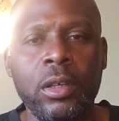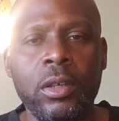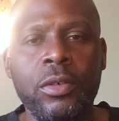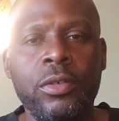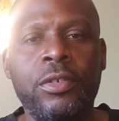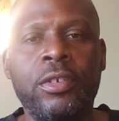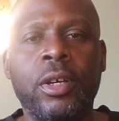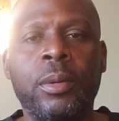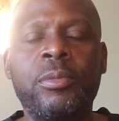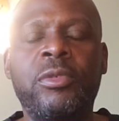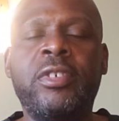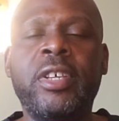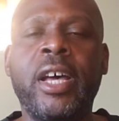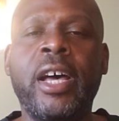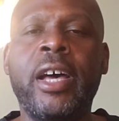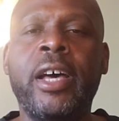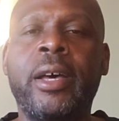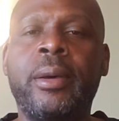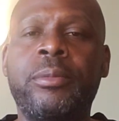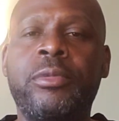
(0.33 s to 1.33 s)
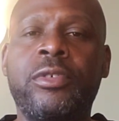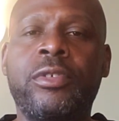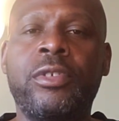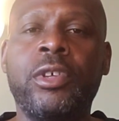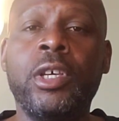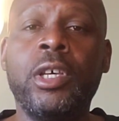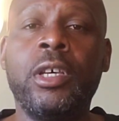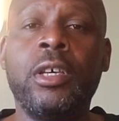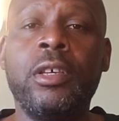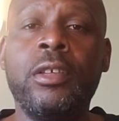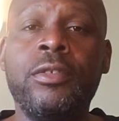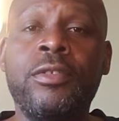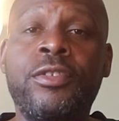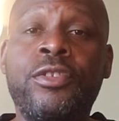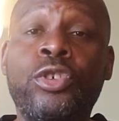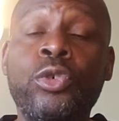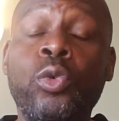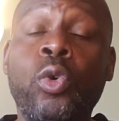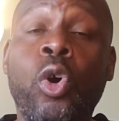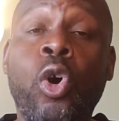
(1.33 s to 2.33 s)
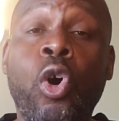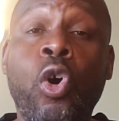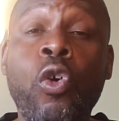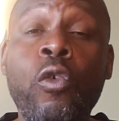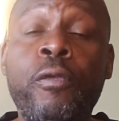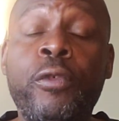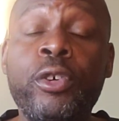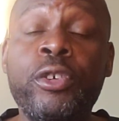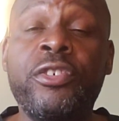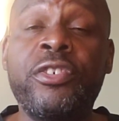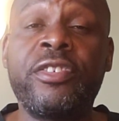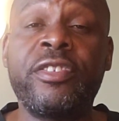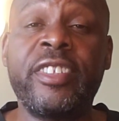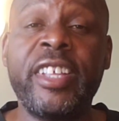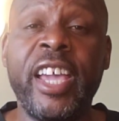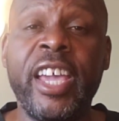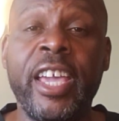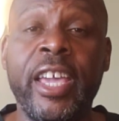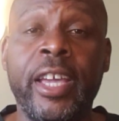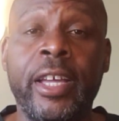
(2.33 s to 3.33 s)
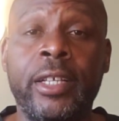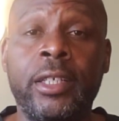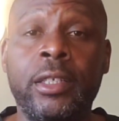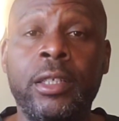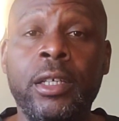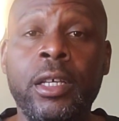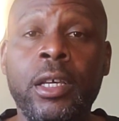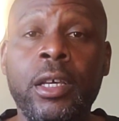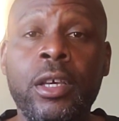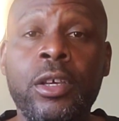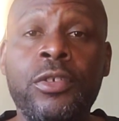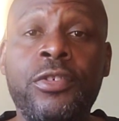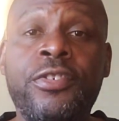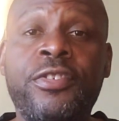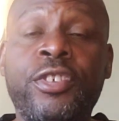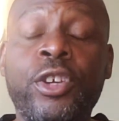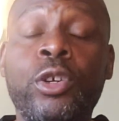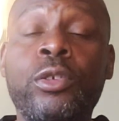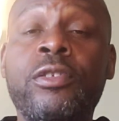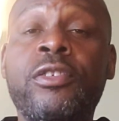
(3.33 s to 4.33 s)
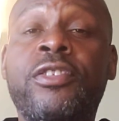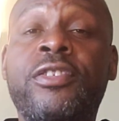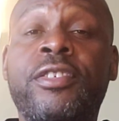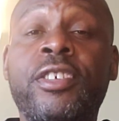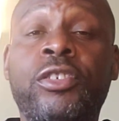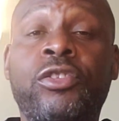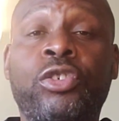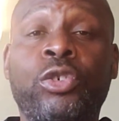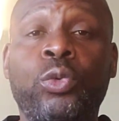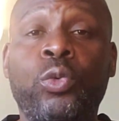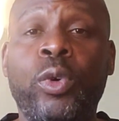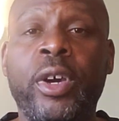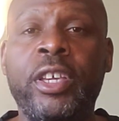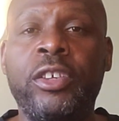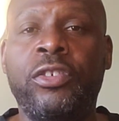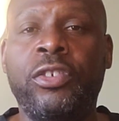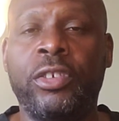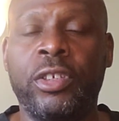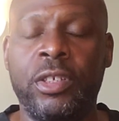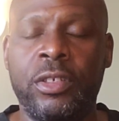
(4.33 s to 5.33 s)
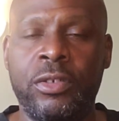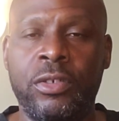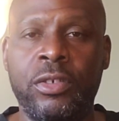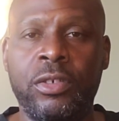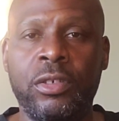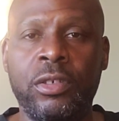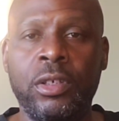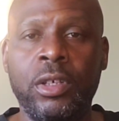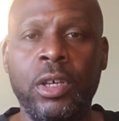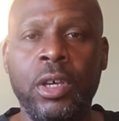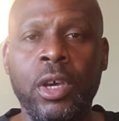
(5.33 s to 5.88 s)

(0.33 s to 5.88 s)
Sometimes to overstand certain situations,